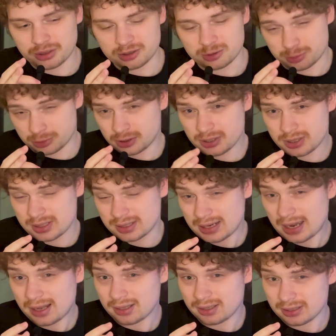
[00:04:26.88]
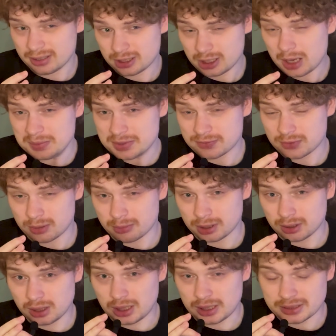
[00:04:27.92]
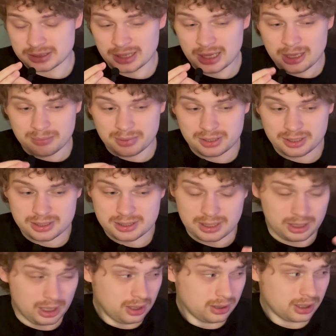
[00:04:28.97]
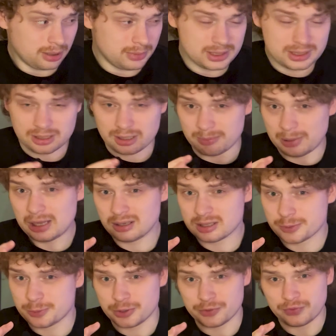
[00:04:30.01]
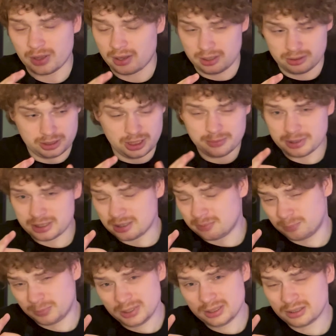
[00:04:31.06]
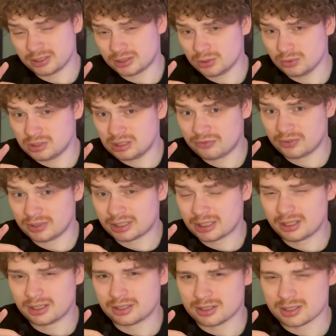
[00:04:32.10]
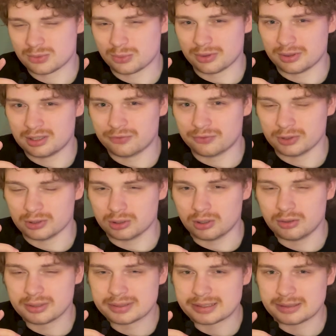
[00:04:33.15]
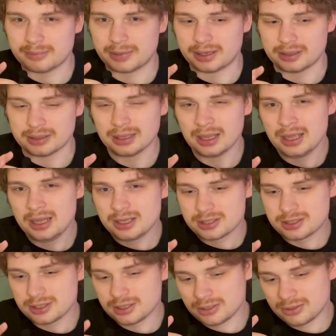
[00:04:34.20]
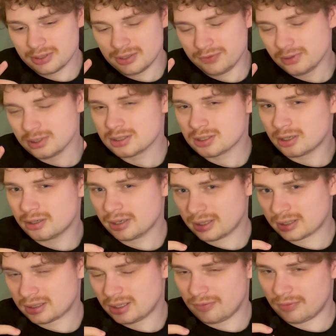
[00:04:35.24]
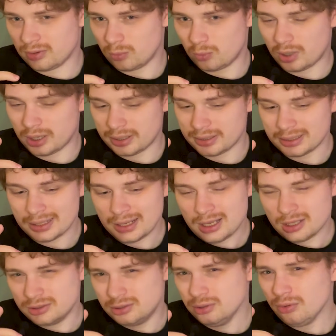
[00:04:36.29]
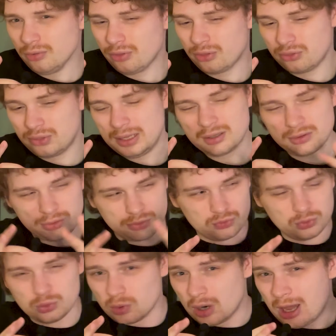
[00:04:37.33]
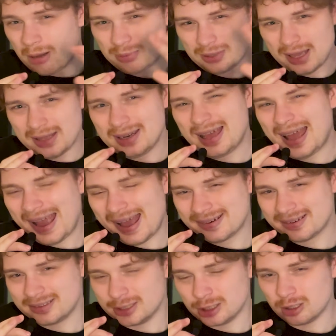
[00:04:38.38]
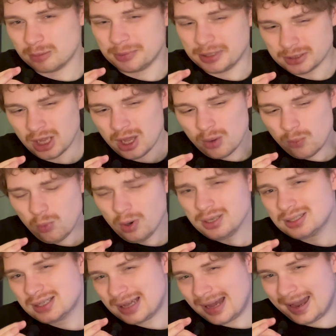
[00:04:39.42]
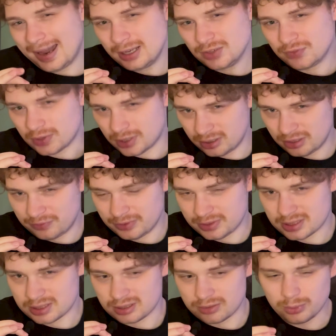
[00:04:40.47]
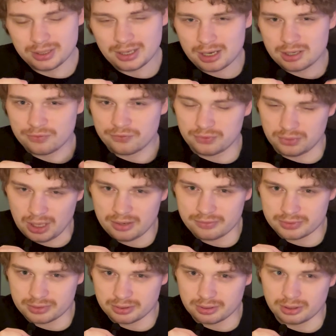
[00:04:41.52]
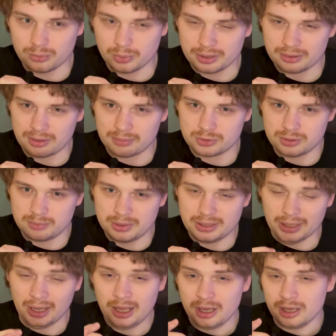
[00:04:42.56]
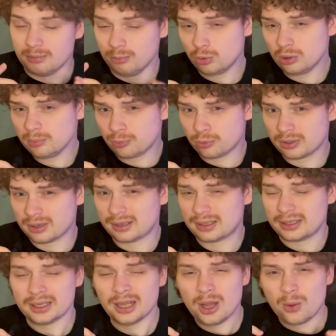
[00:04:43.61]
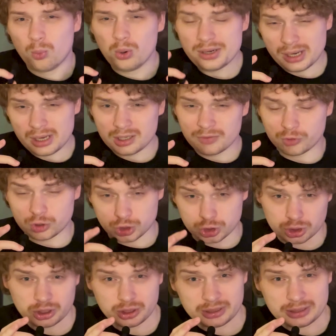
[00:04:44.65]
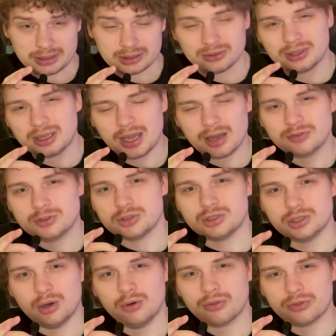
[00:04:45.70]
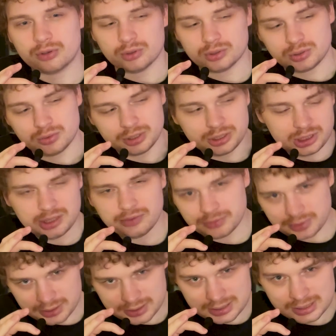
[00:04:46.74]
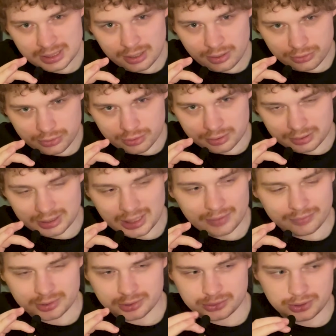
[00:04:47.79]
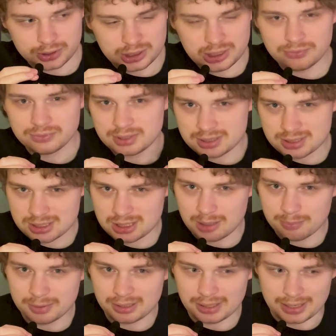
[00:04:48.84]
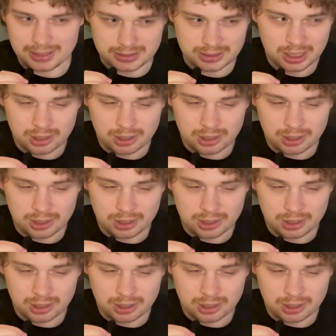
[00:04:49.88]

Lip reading: their personality comes from a lot, because an alchemist and a battlesmith can be completely two different characters with different goals in mind. So if you're starting at level 1, do think through, plan ahead a little bit. What kind of artificer, what kind of flavor do you want them to be? And more importantly, what kind of journey do they have to go through to achieve this third level, to achieve this subclass?